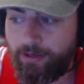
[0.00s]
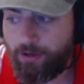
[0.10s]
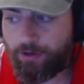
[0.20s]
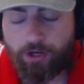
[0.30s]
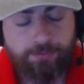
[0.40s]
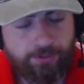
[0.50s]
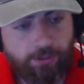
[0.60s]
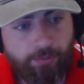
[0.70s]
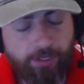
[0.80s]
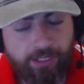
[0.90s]
home soil,
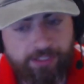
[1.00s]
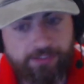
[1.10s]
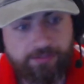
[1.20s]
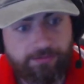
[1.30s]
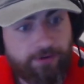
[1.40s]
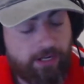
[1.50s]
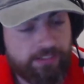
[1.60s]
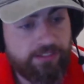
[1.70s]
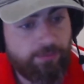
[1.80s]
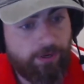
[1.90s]
but it's France.
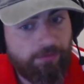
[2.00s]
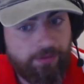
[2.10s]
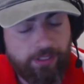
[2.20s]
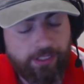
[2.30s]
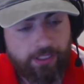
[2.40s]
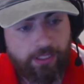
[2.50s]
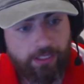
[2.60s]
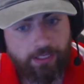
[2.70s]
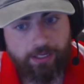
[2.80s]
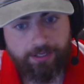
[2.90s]
It's one of the,
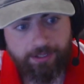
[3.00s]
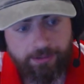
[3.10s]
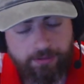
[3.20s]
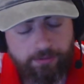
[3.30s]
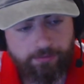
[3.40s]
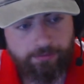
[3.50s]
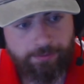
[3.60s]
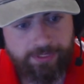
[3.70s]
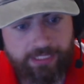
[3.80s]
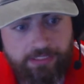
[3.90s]
what do we
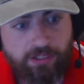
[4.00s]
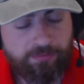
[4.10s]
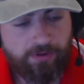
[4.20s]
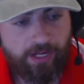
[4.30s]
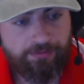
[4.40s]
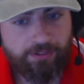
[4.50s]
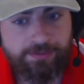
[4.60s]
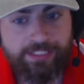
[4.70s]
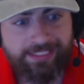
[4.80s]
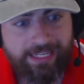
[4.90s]
say, top 5, top
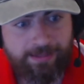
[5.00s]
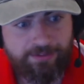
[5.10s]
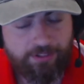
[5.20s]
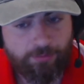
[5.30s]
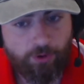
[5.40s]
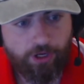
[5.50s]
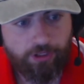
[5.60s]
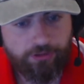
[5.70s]
6 teams in the world.